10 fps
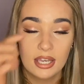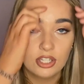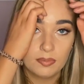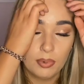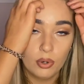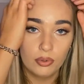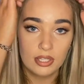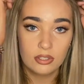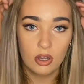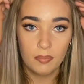Just pull
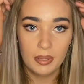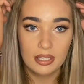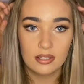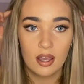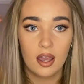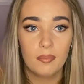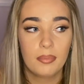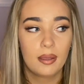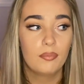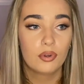this top piece up
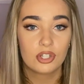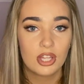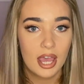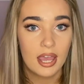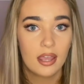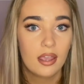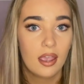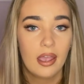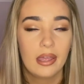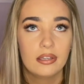and wash that
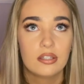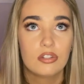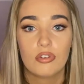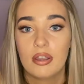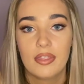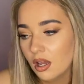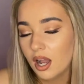and dry that.